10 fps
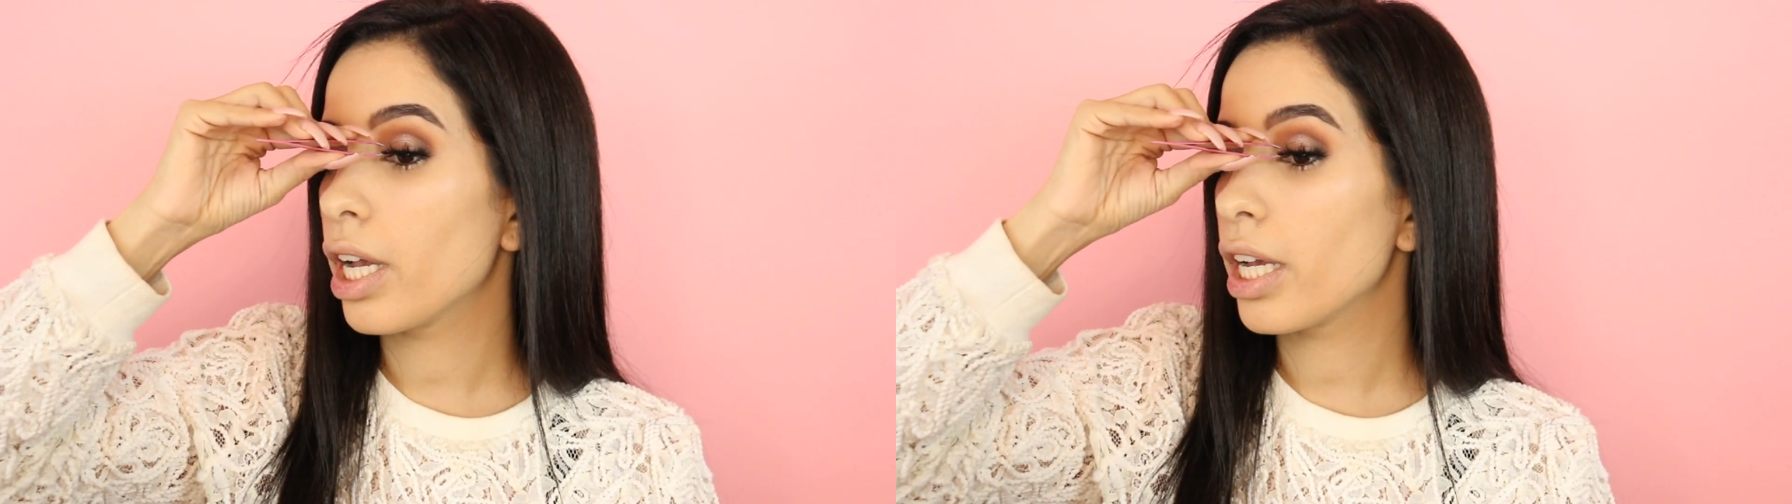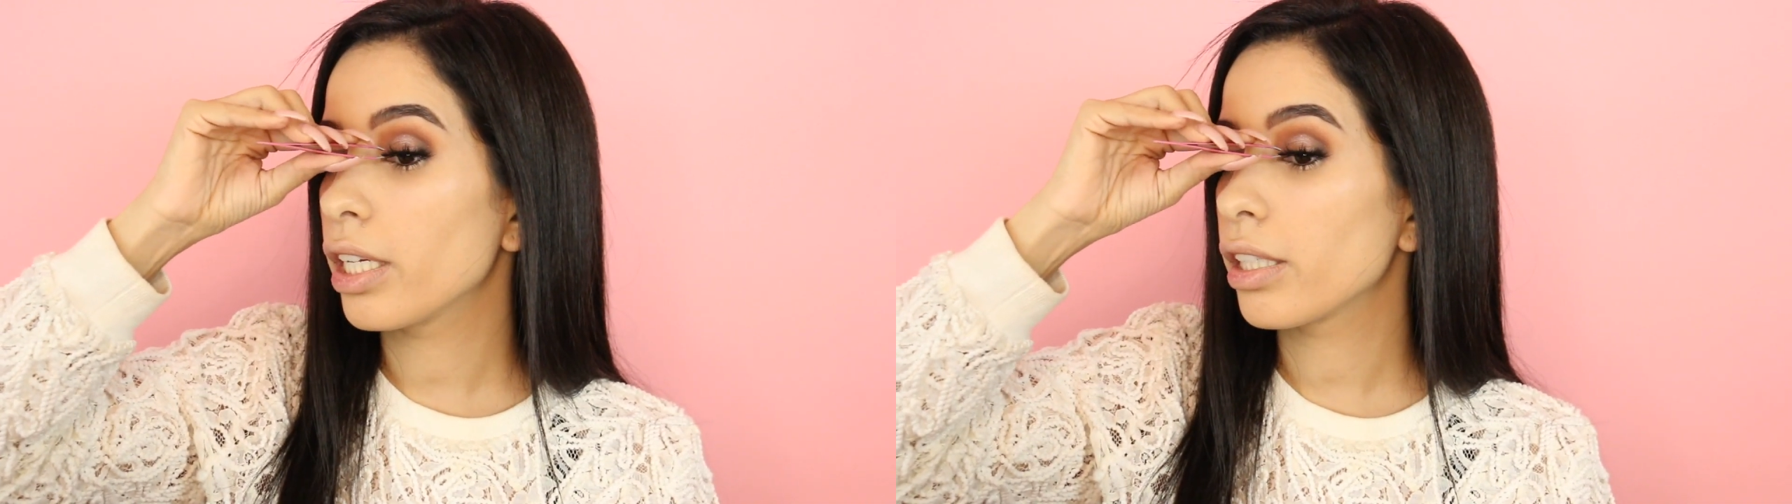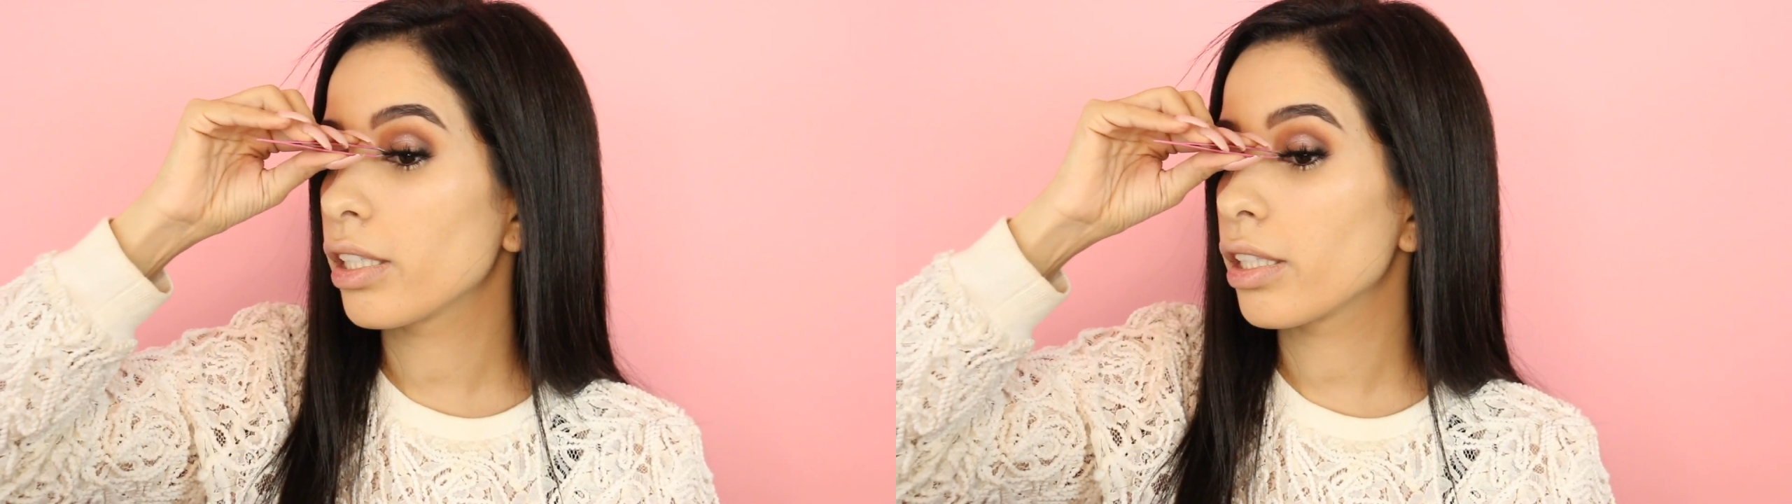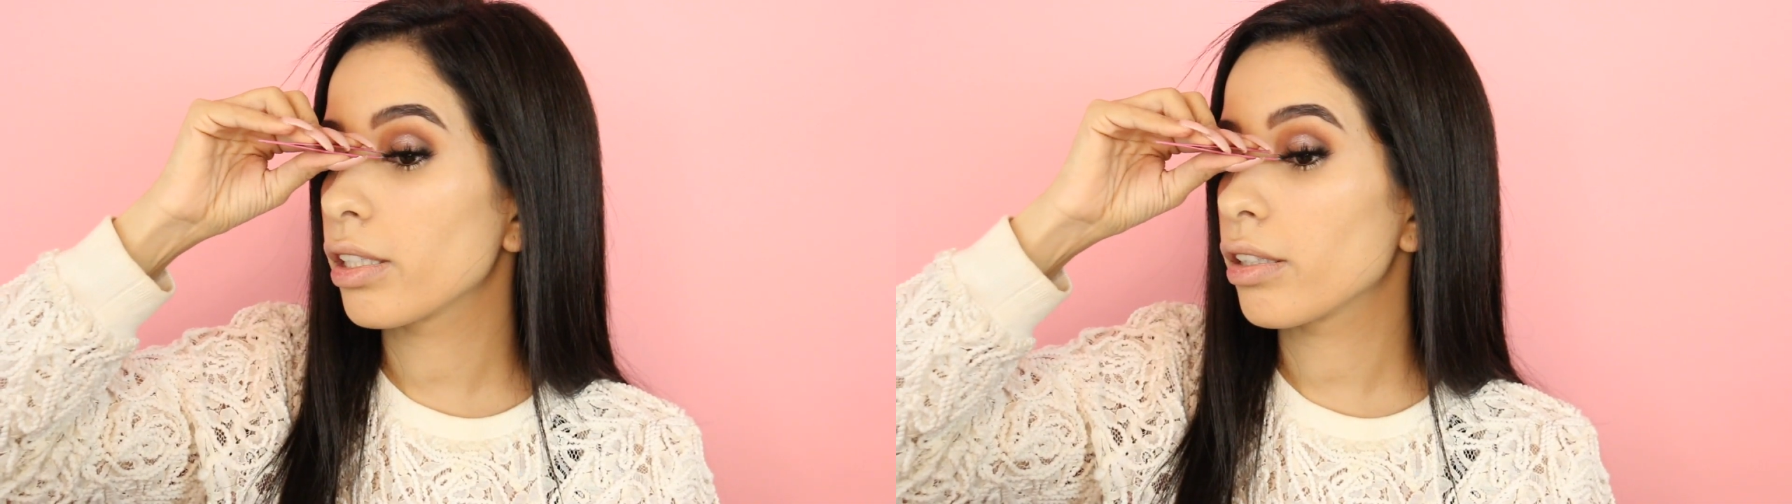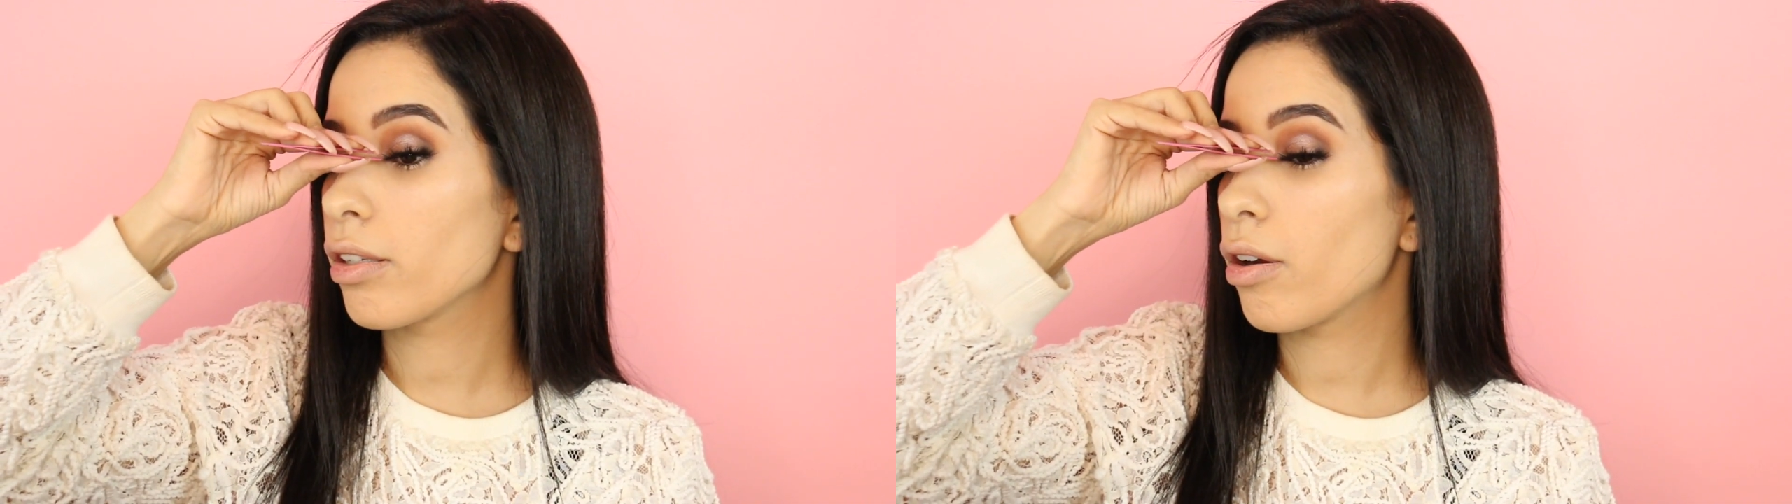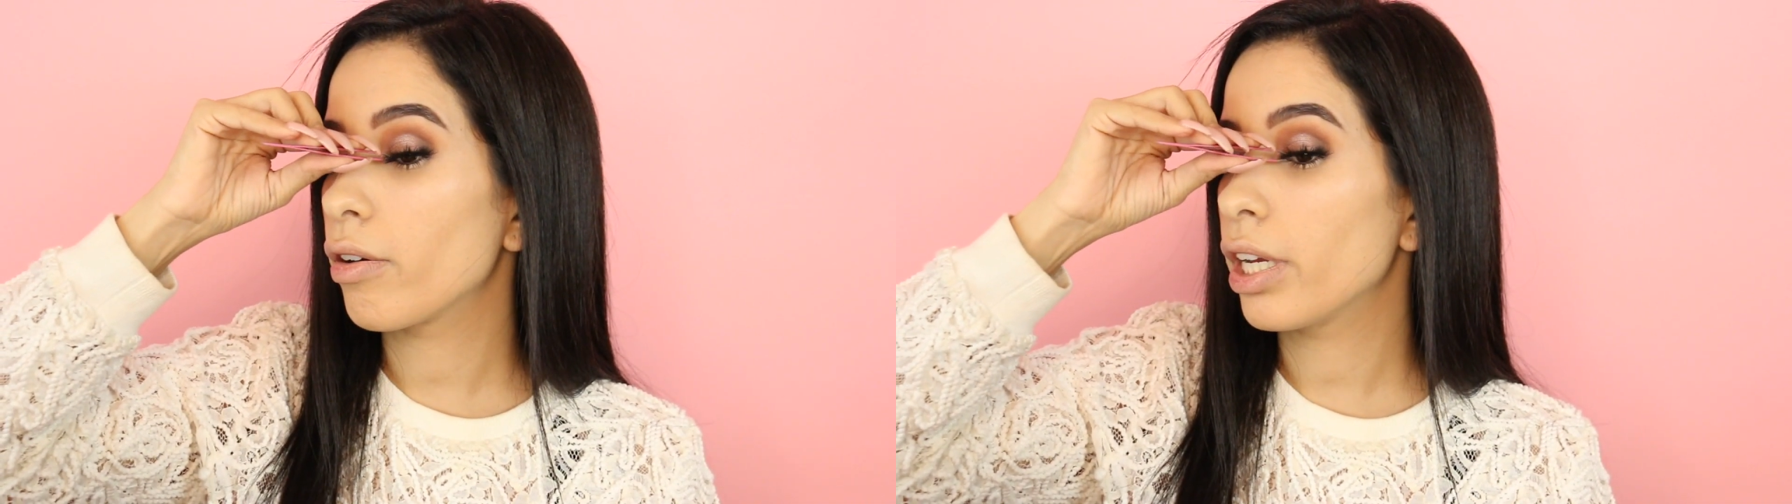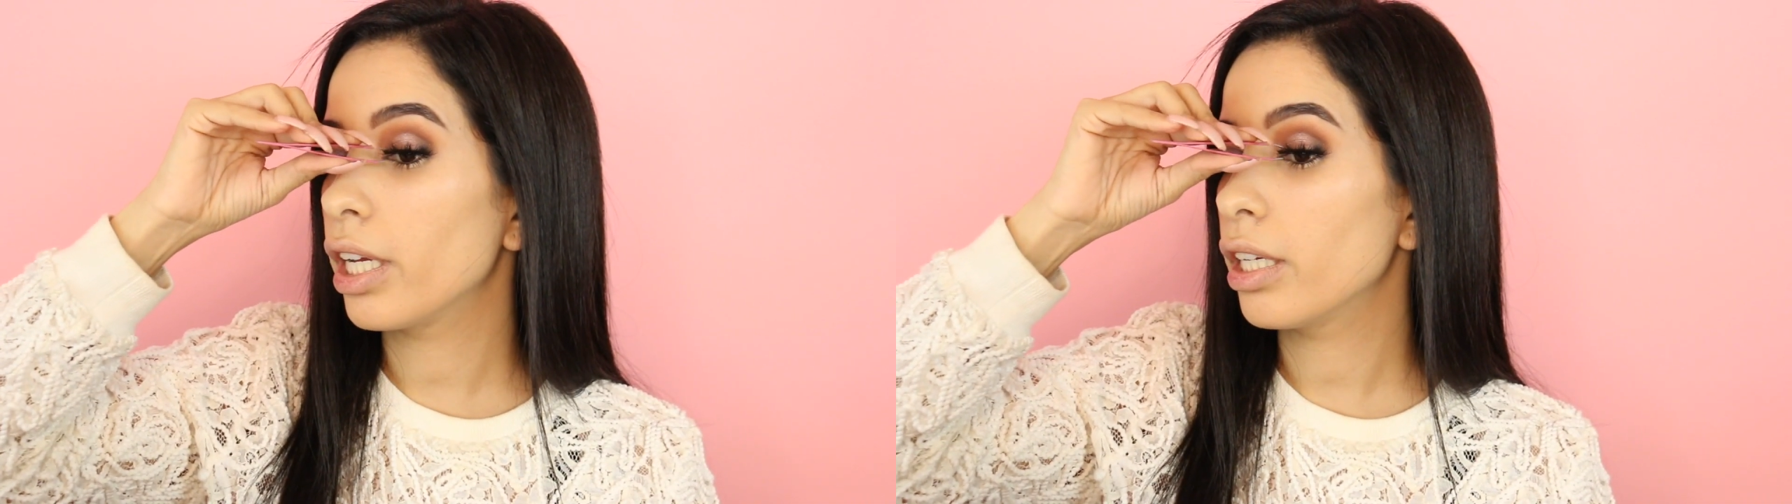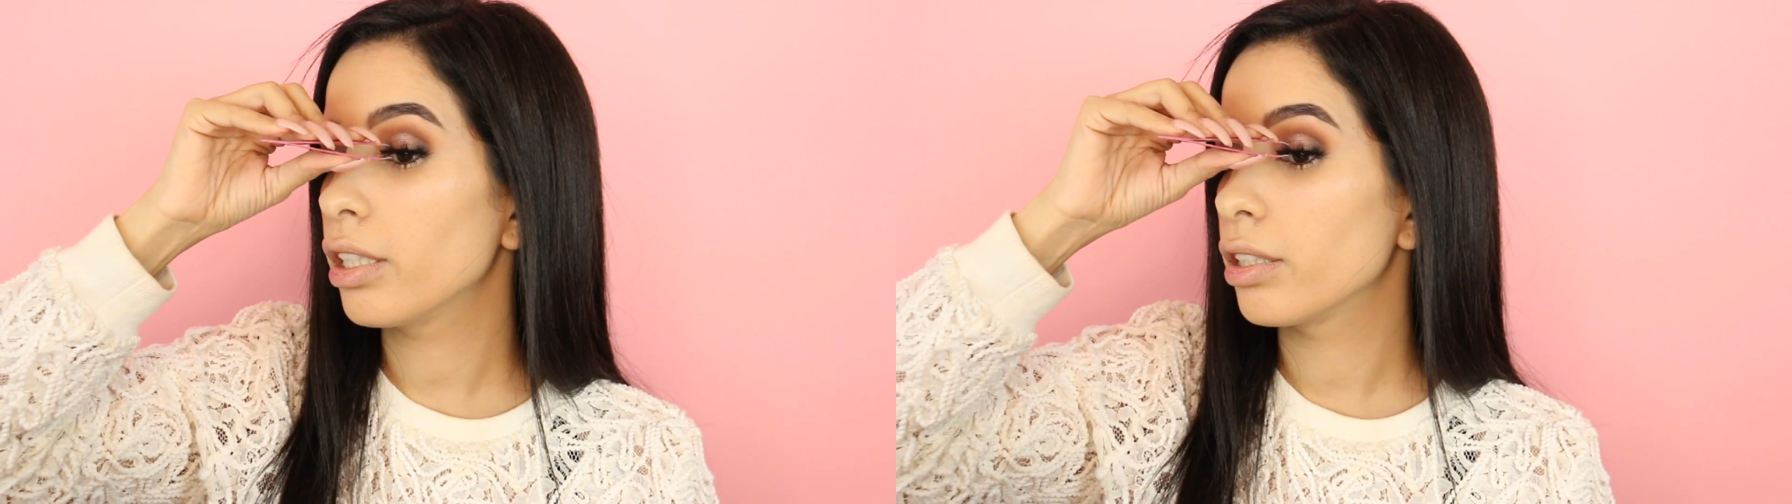guys. Sorry.